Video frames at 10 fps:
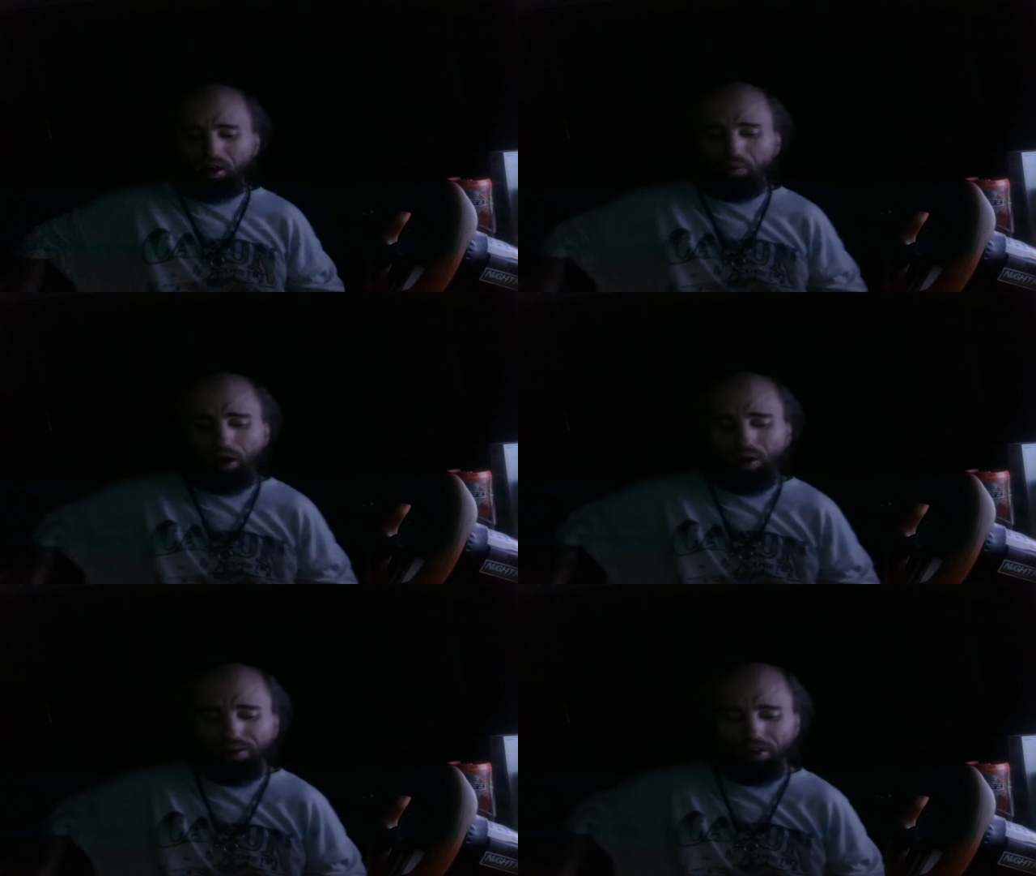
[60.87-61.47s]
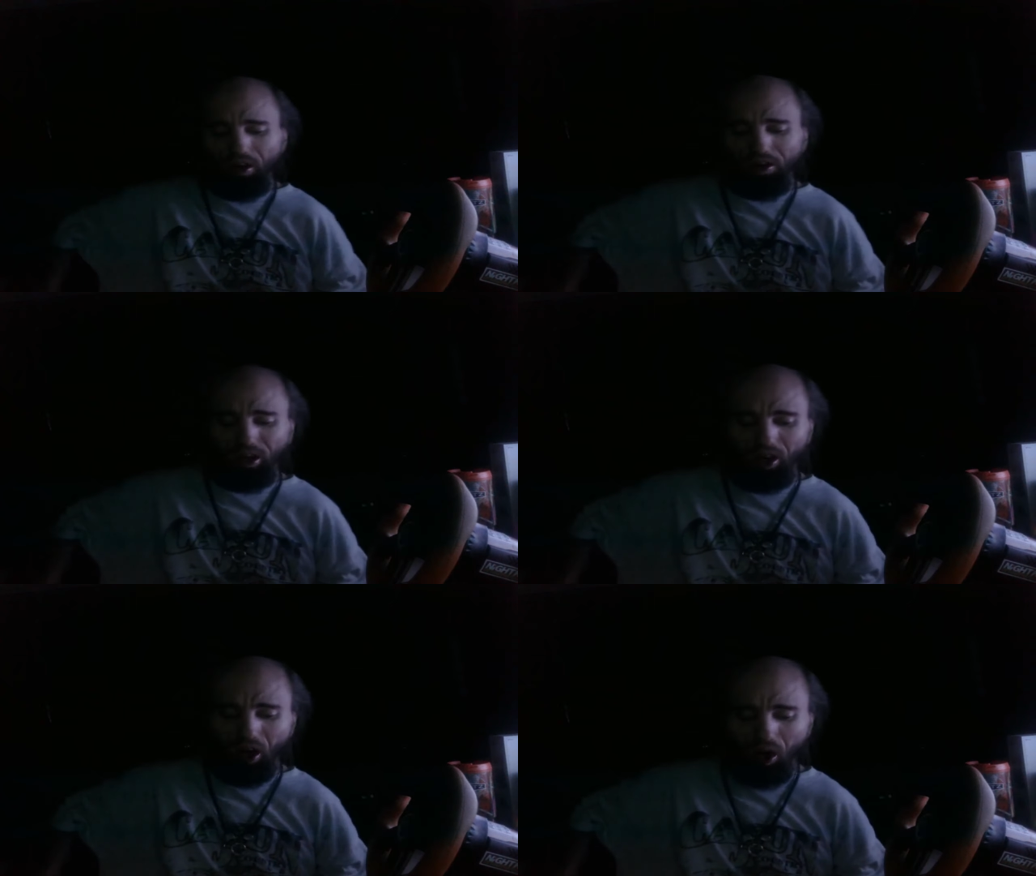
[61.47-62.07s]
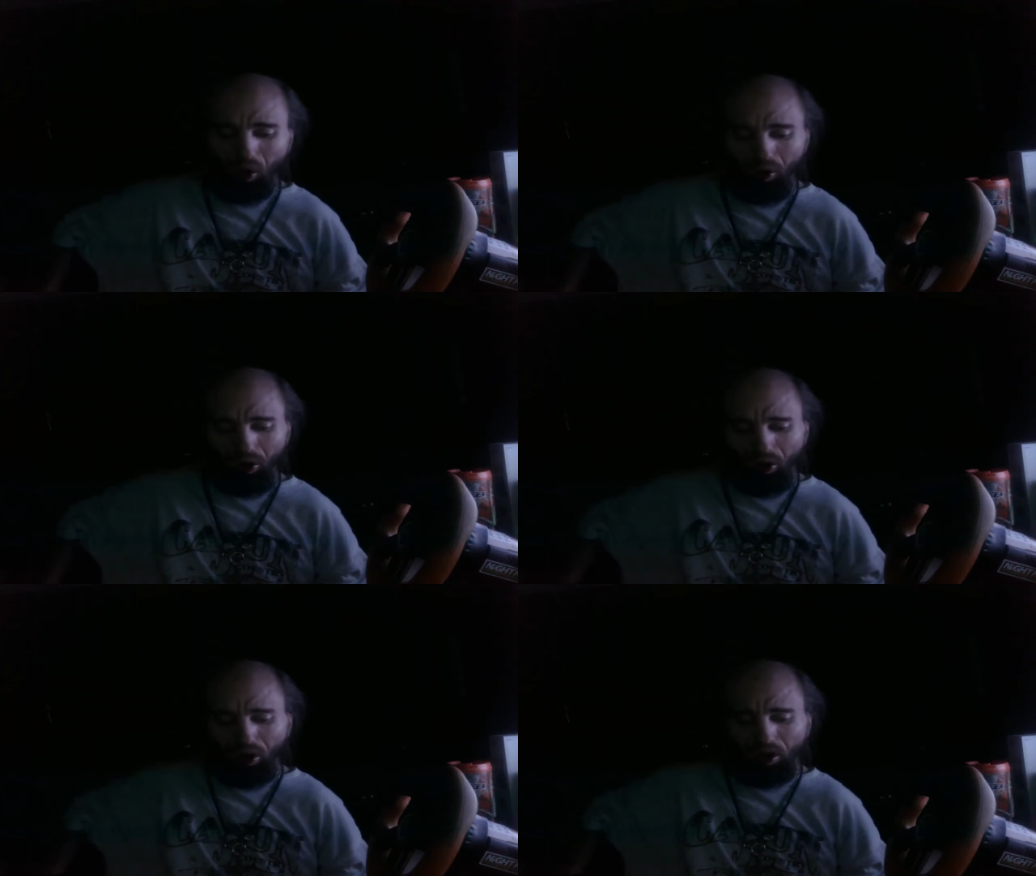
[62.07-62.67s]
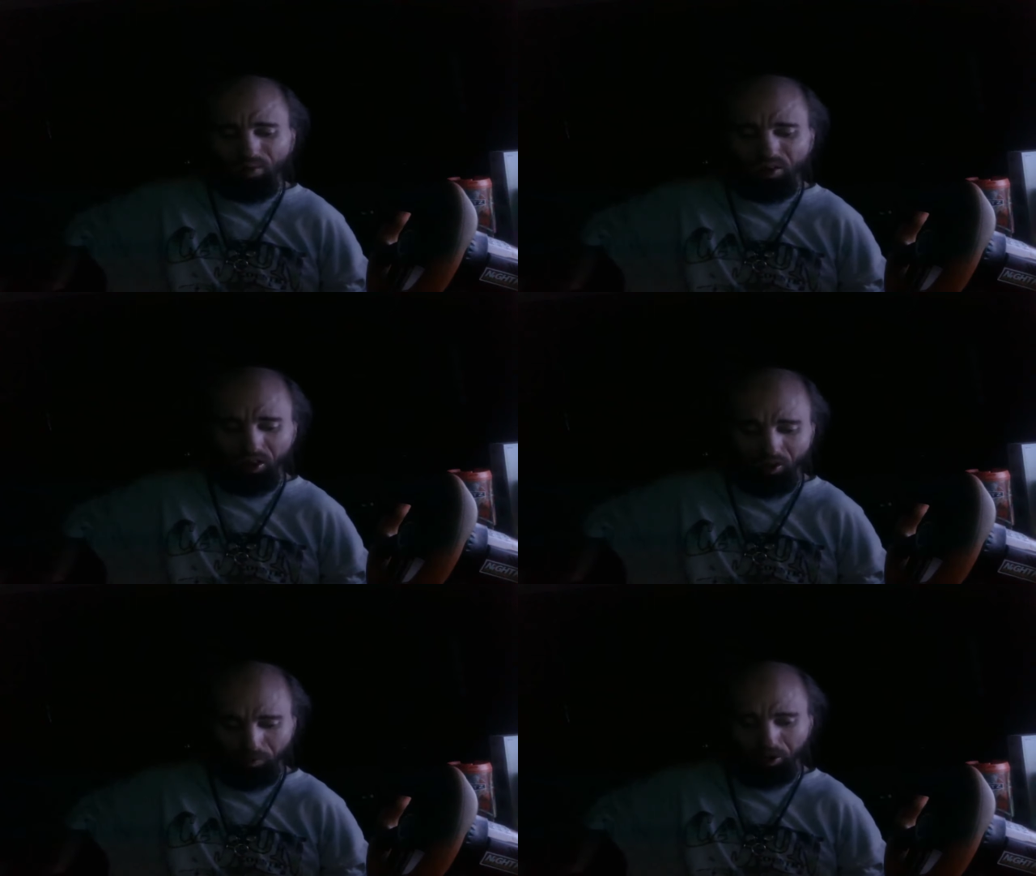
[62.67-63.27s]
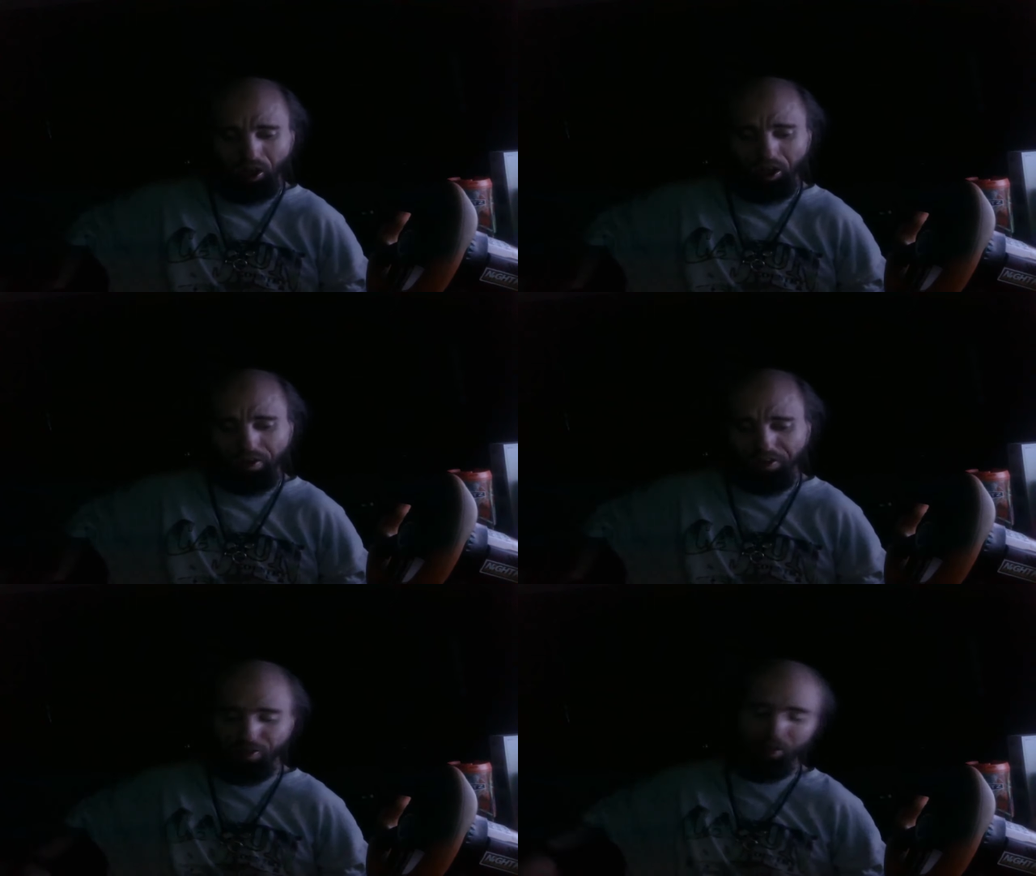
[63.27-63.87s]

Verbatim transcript: you're probably saying, oh, you don't have any FBI agents.